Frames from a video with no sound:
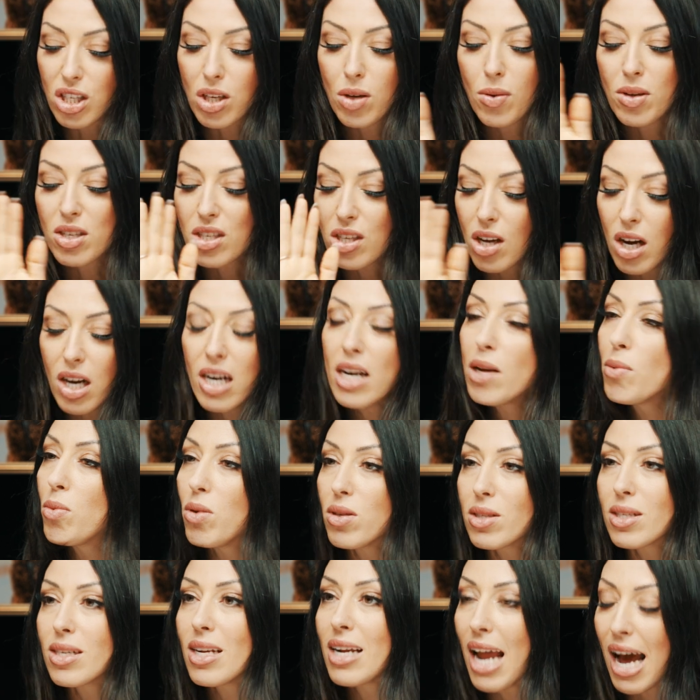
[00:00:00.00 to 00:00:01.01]
So it certainly
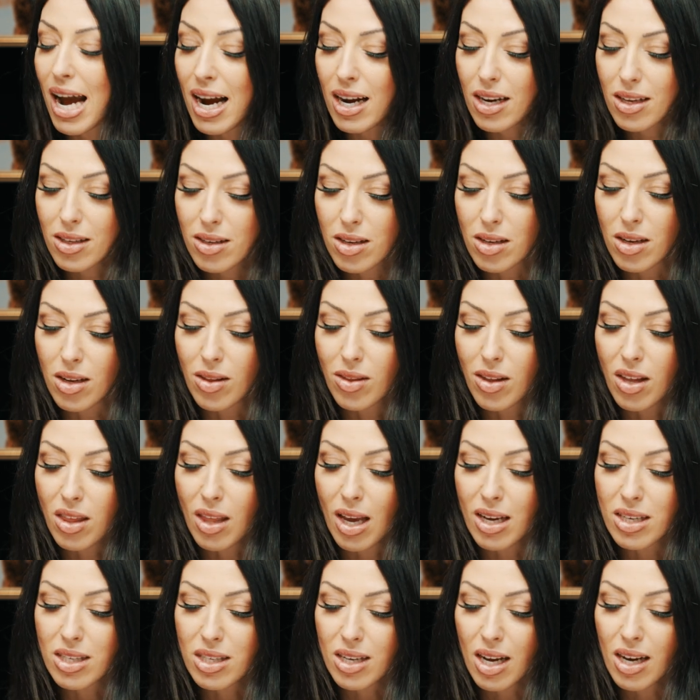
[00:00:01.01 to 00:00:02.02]
wasn't an accident that
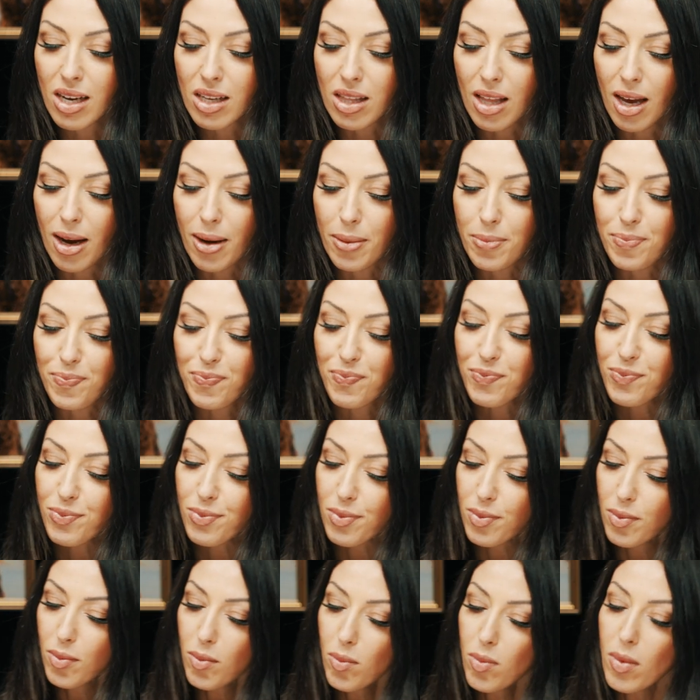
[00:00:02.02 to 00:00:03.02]
they stayed there.
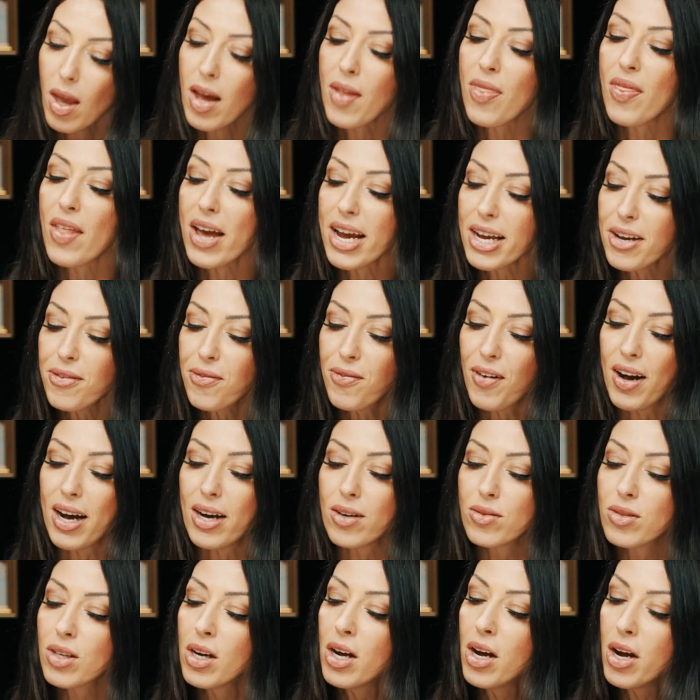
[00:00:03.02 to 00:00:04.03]
And they
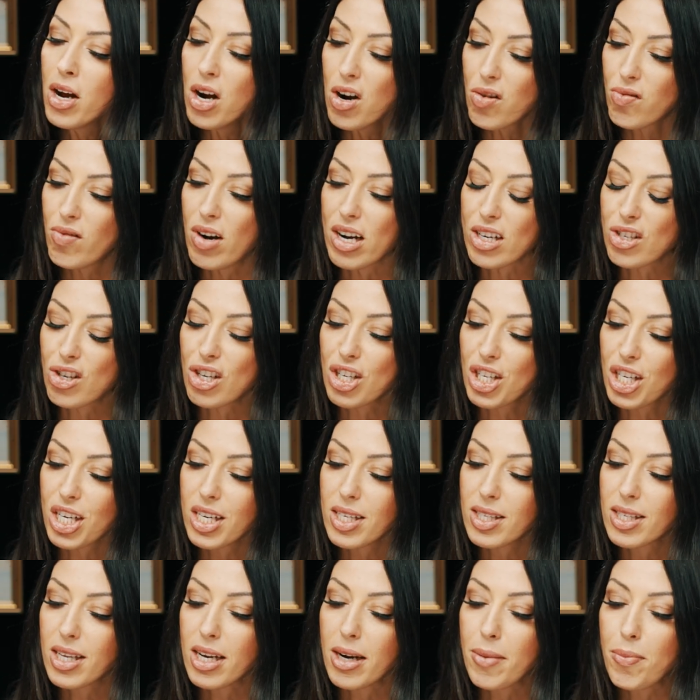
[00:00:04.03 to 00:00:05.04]
found
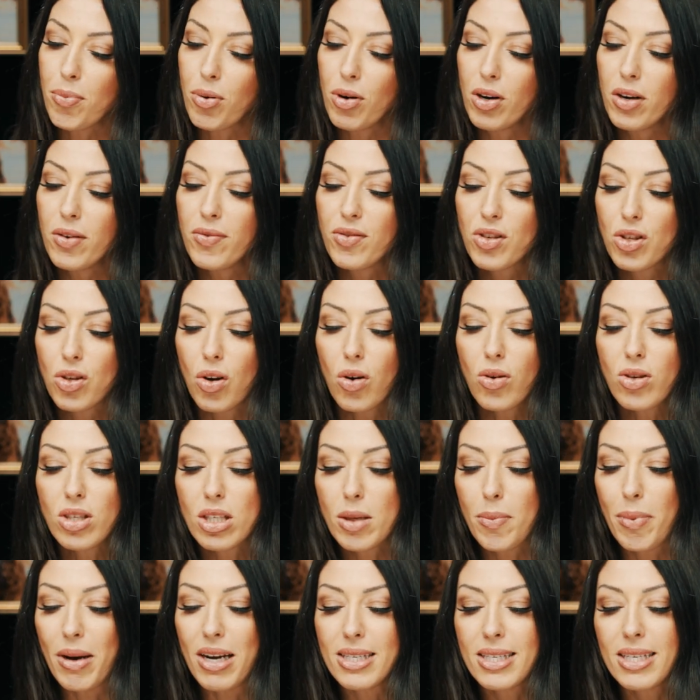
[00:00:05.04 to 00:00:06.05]
retrogenes that improved dogs'
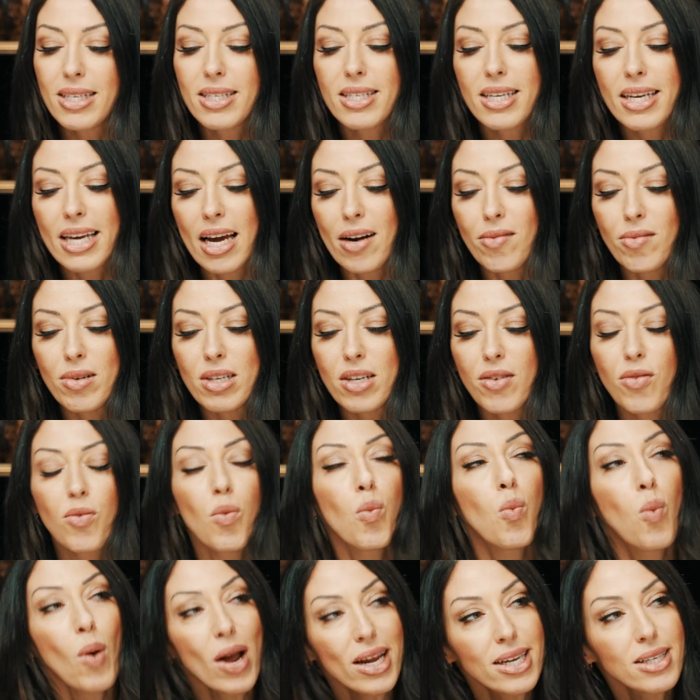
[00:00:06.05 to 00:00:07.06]
ability to get rid of
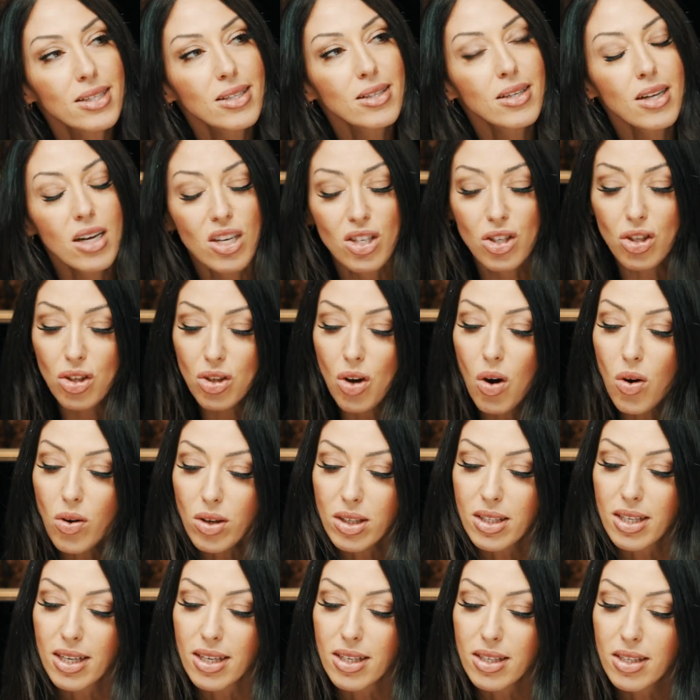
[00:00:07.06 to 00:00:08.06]
waste and
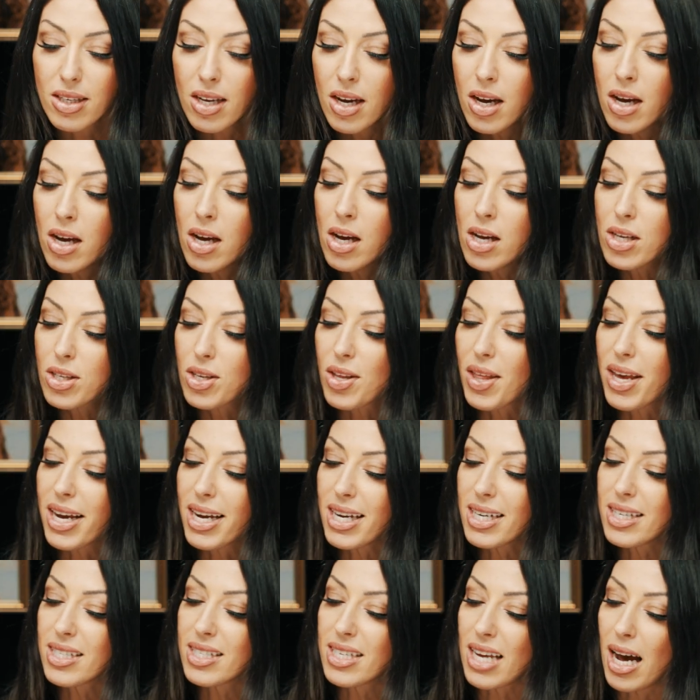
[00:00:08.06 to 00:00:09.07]
toxins, so they
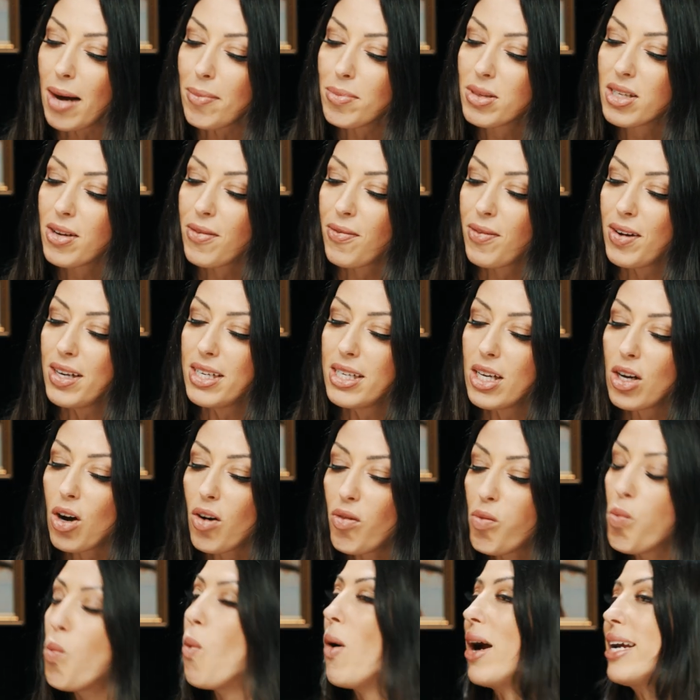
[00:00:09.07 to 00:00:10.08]
could adapt to feeding
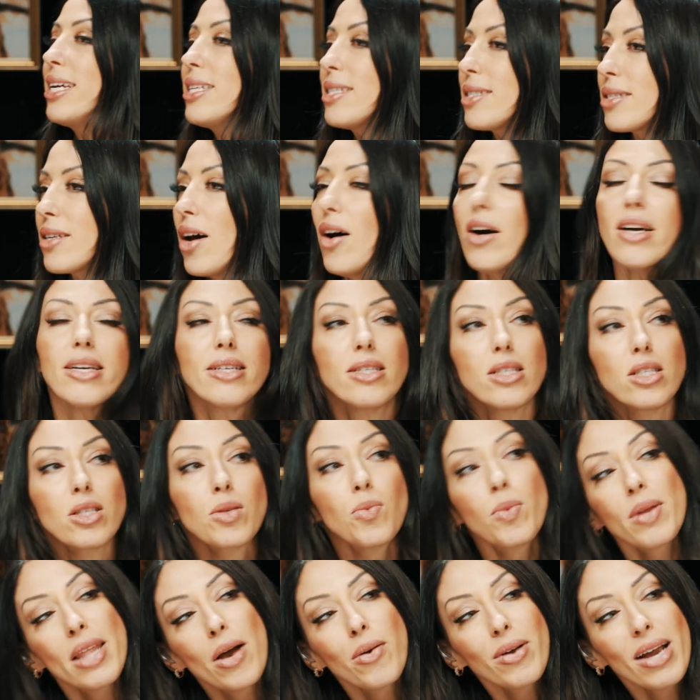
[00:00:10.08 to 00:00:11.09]
off waste sites
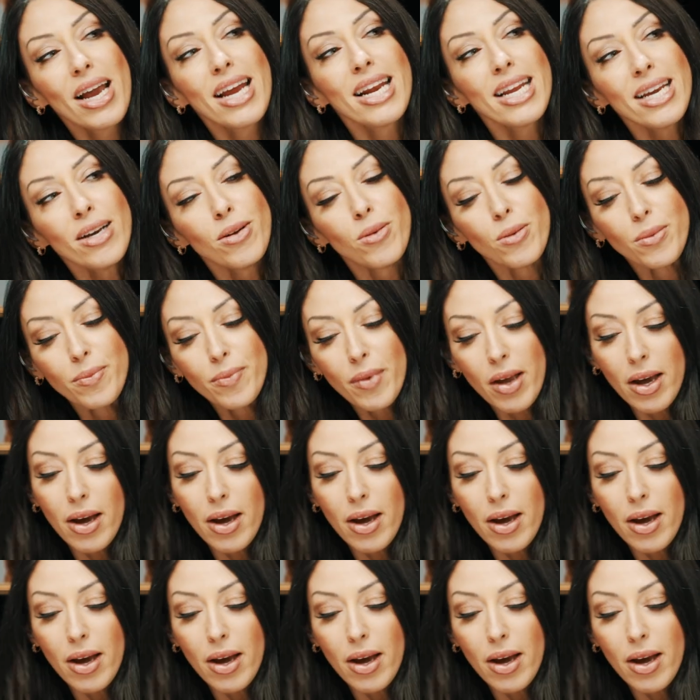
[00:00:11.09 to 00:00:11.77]
without getting ill.